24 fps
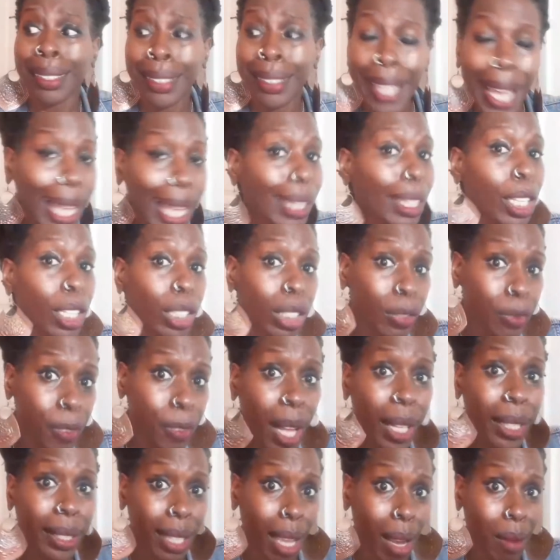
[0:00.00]
That looks
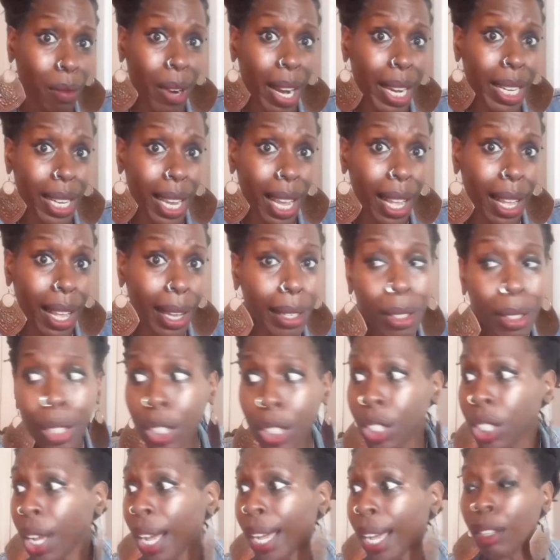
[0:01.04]
fucked up right now. I
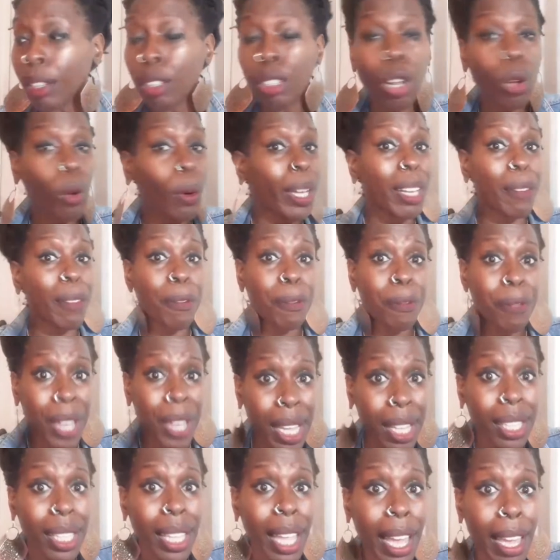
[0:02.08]
don't know what it
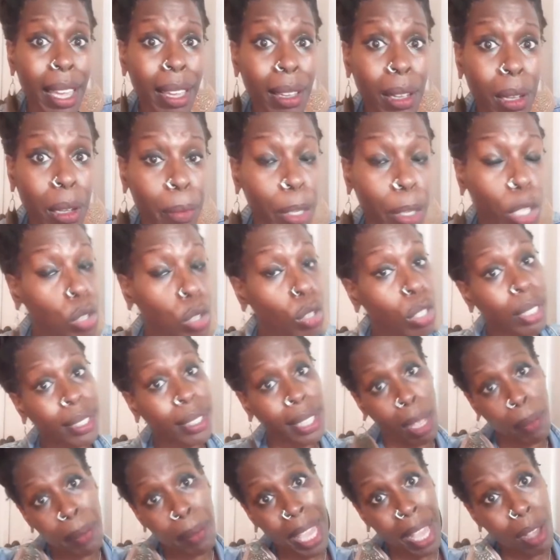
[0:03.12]
feel like, but you
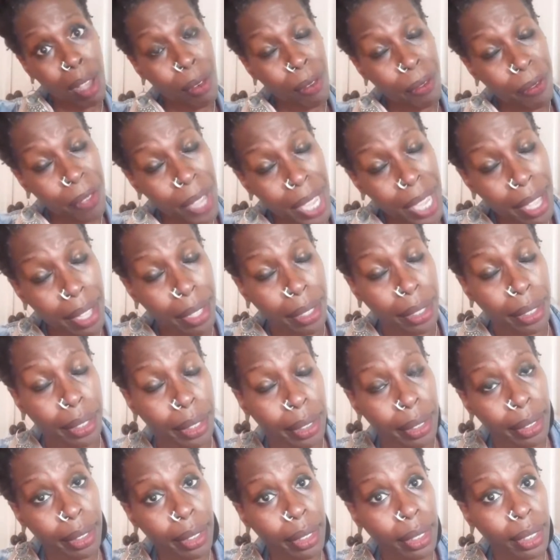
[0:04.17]
tell me how it feel.
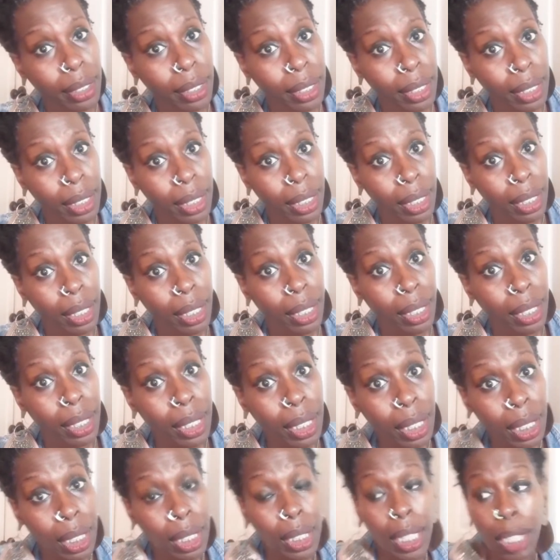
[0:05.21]

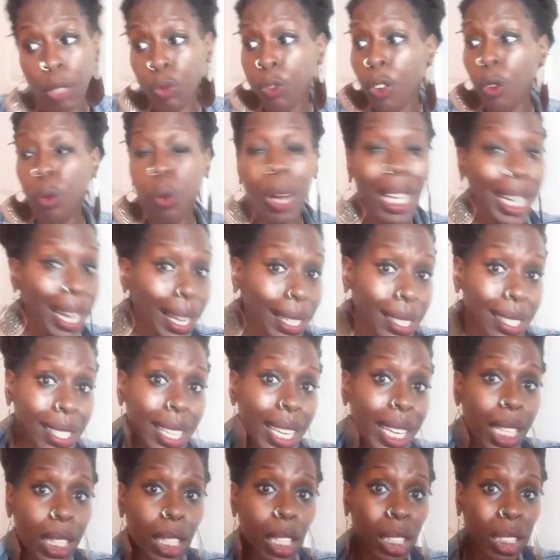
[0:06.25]
Because from what I
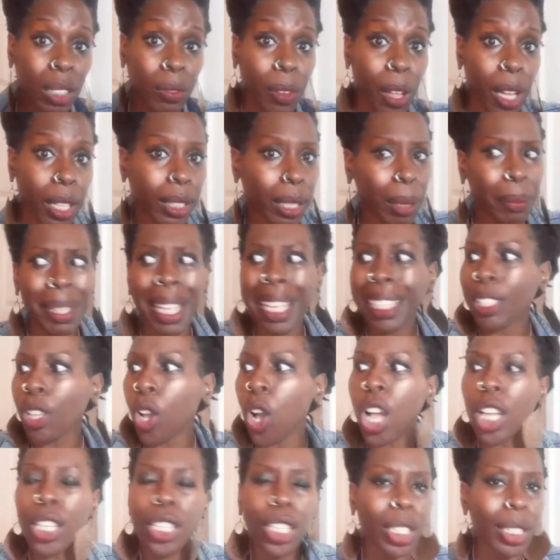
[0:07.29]
see, it looks fucked up. That's
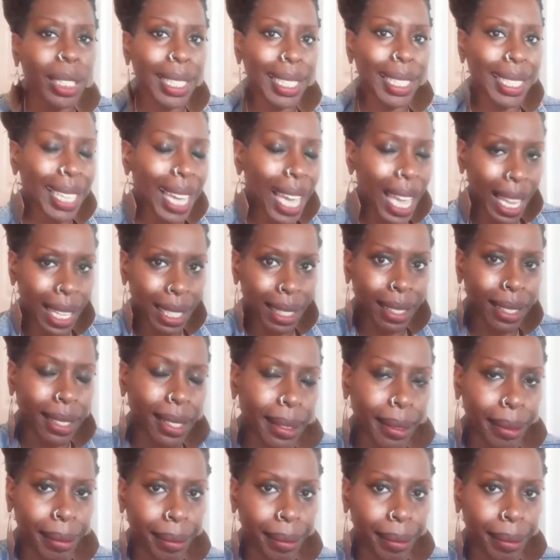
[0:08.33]
all you're gonna get.